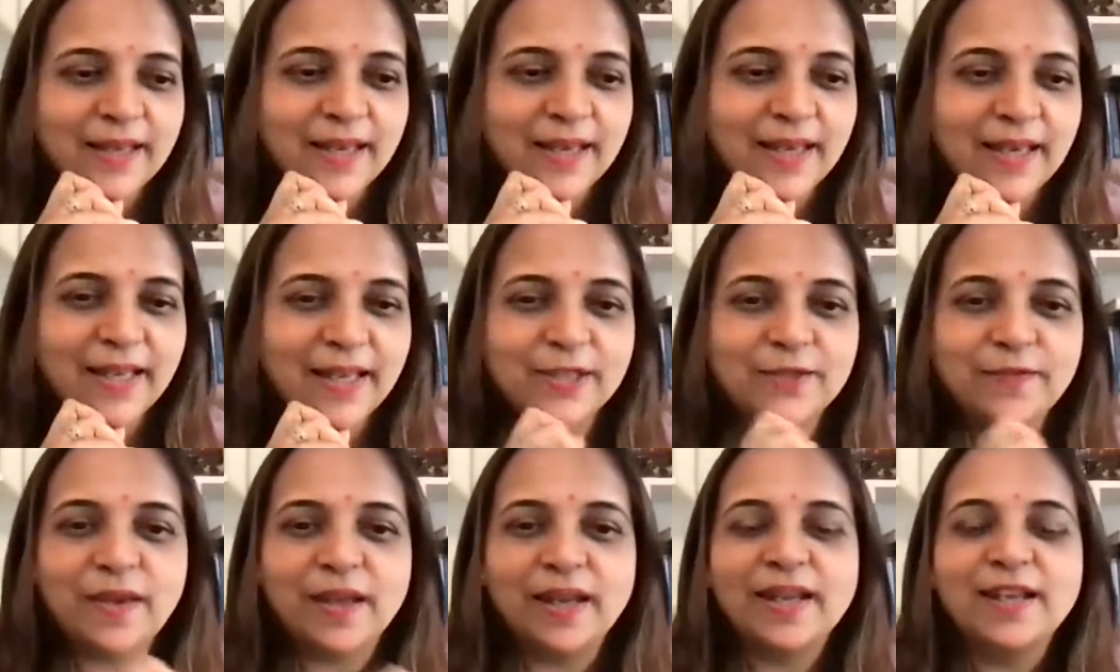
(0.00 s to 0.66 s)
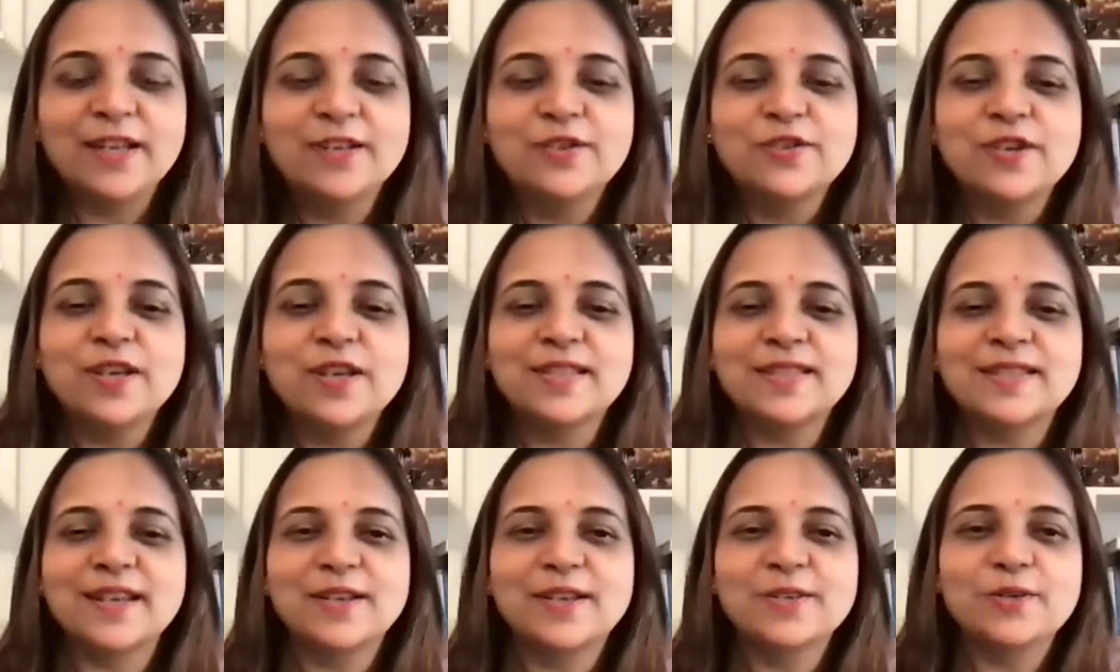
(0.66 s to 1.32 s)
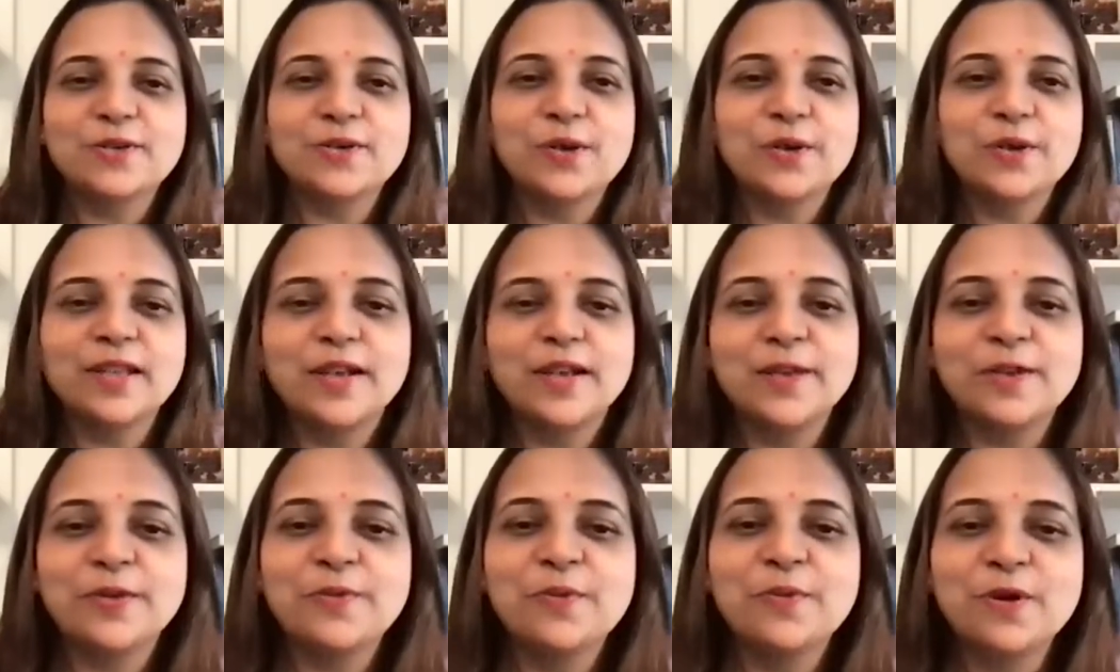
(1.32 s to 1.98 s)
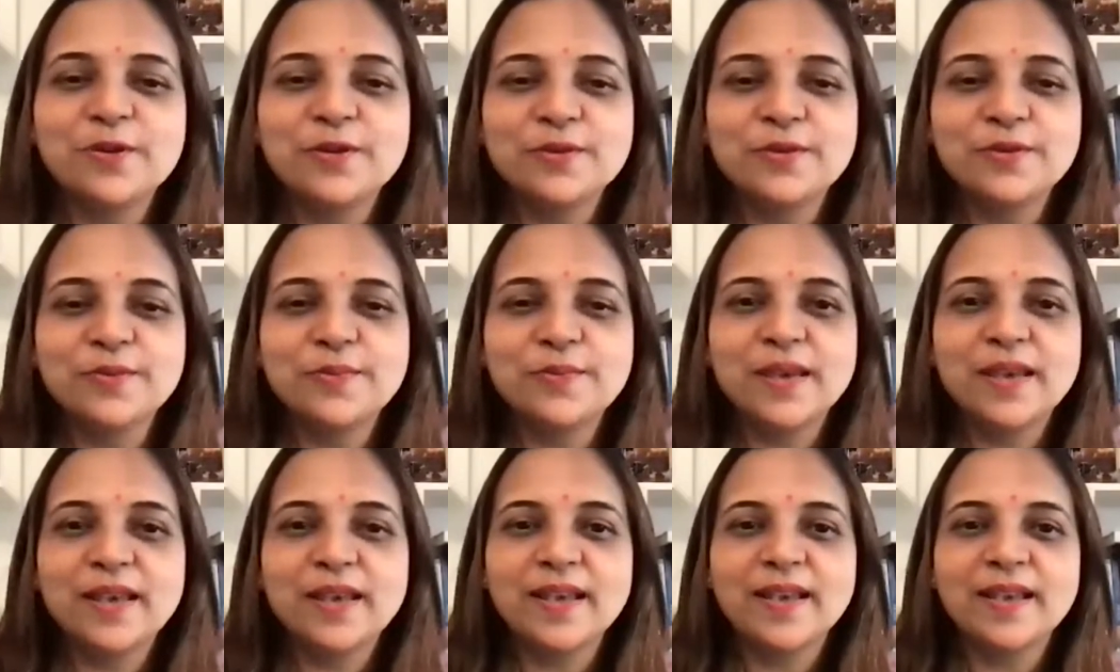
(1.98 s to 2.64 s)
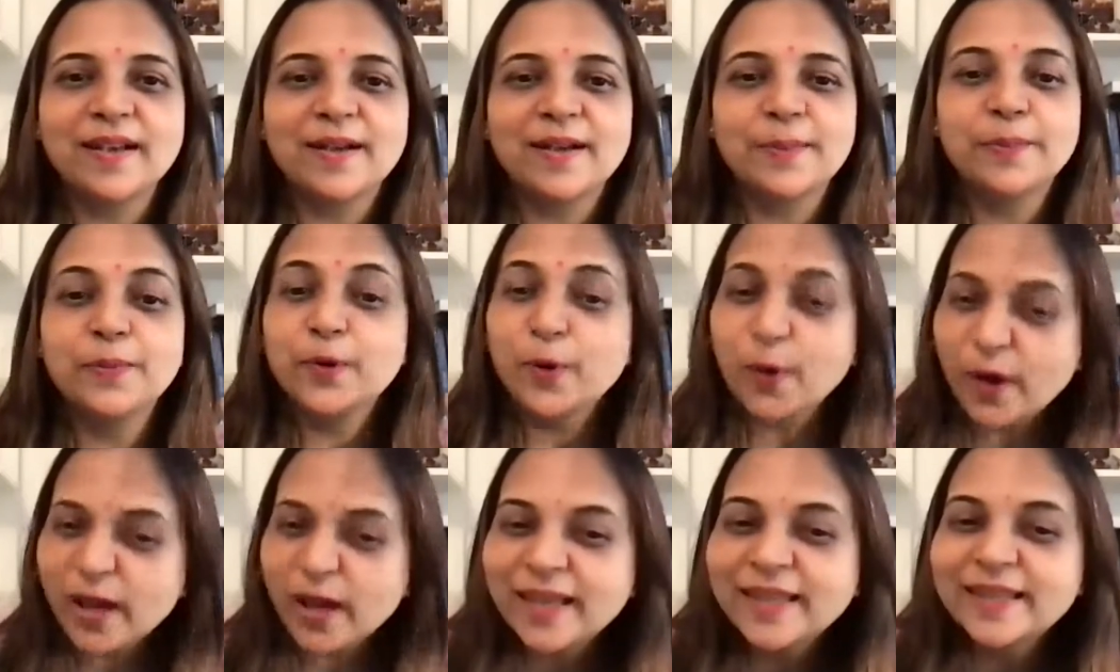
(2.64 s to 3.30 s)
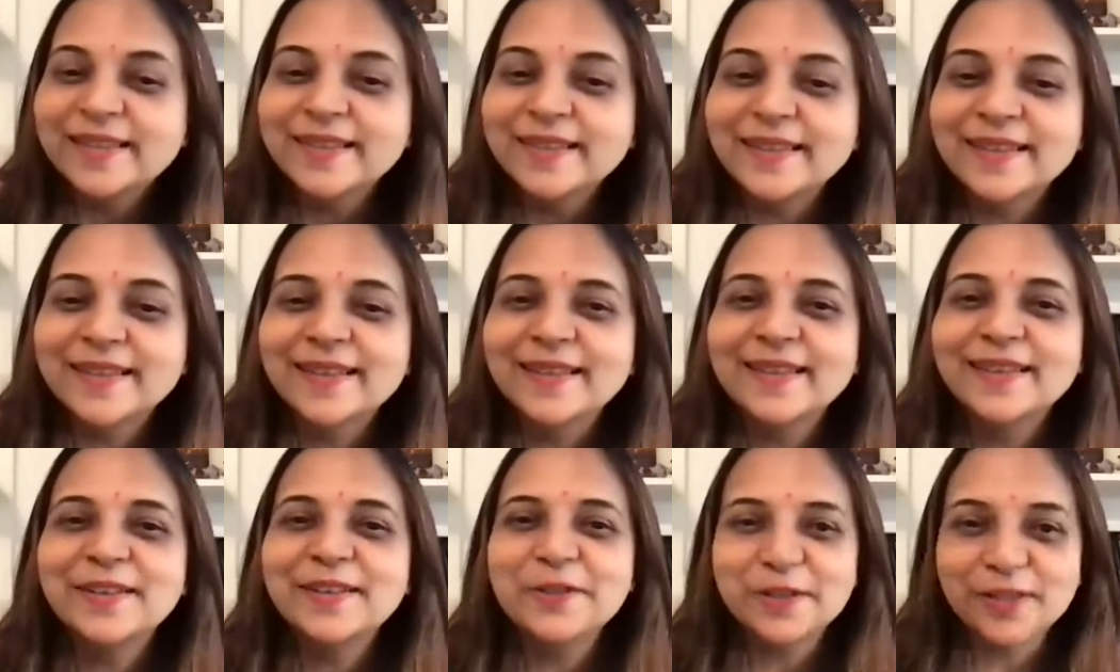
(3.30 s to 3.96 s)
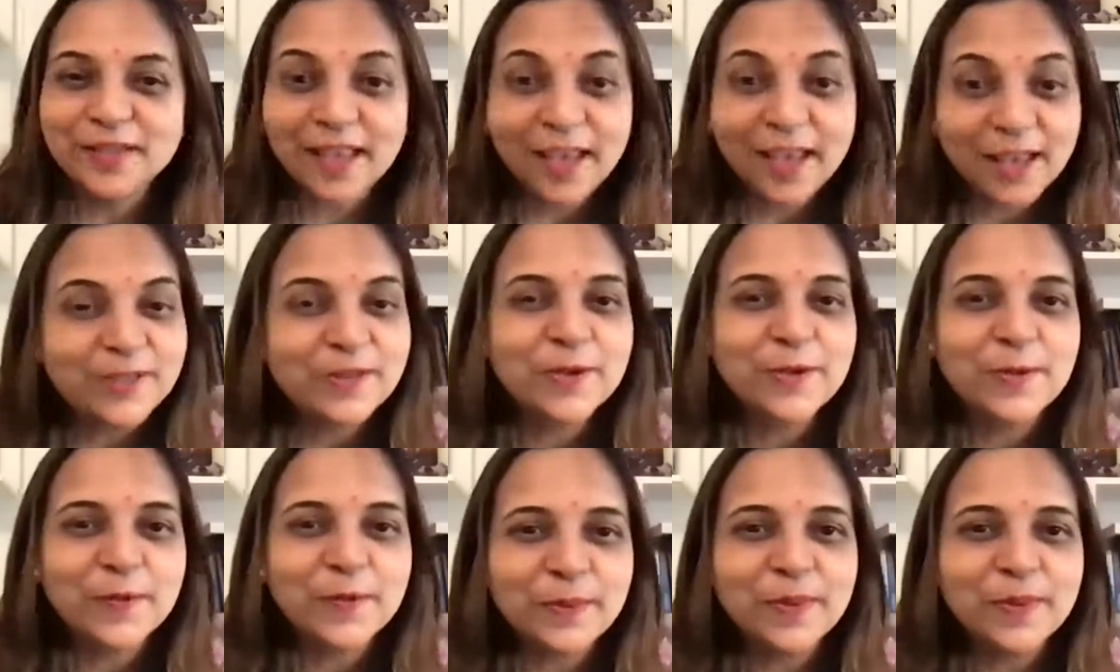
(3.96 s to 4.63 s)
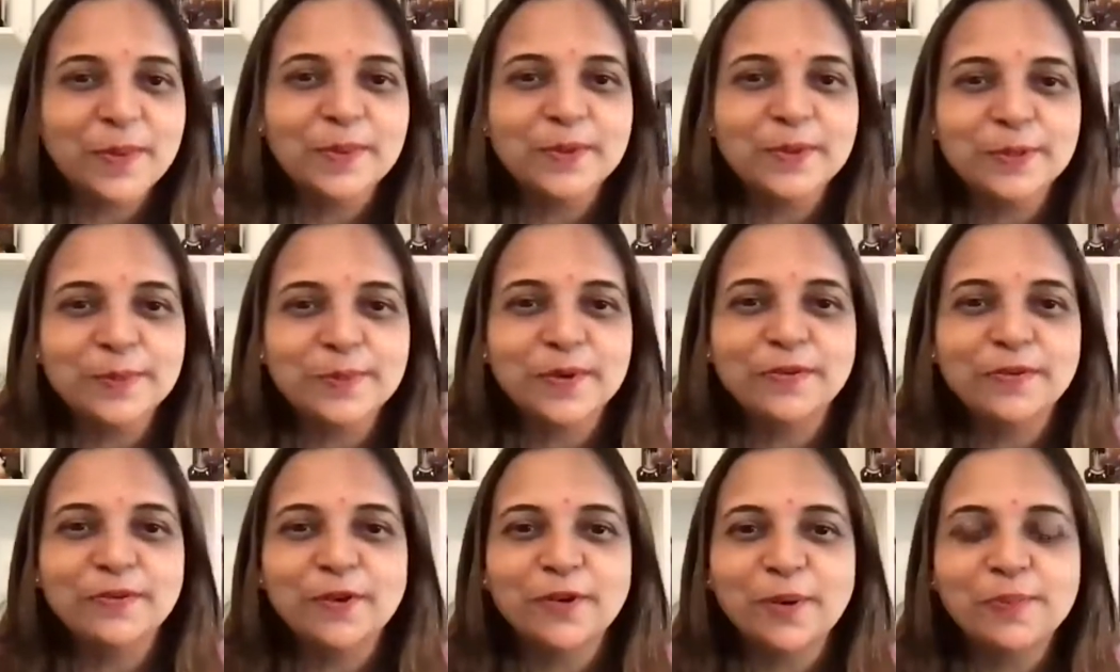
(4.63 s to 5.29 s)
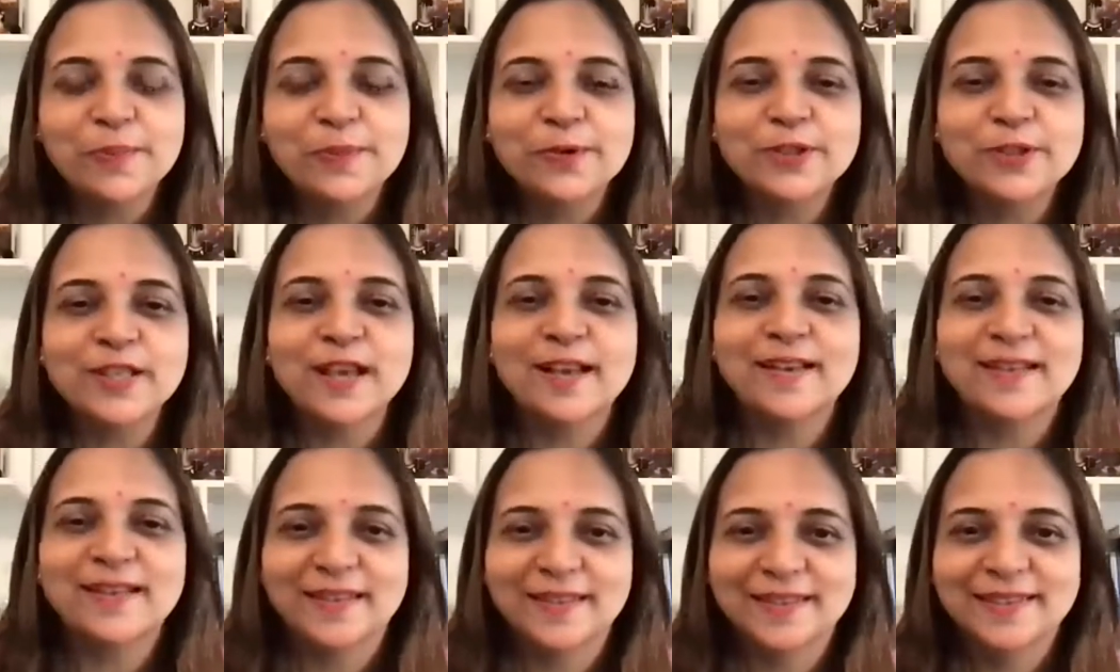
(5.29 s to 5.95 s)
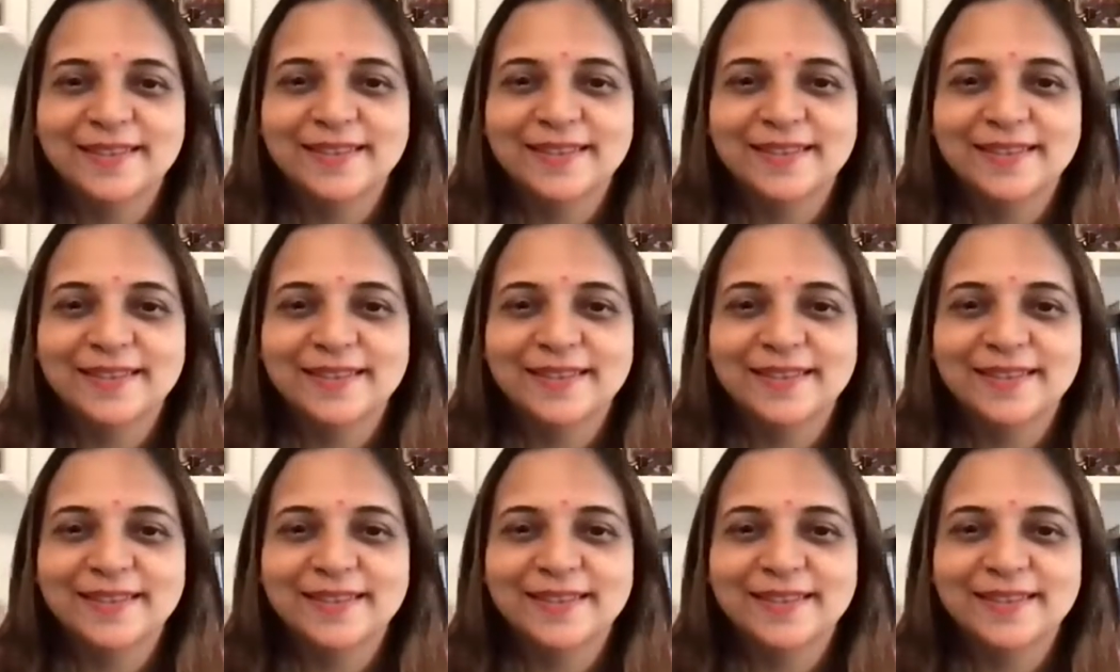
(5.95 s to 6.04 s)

It's very interesting to know that you want to be a Purohit. You think so you will be able to perform puja?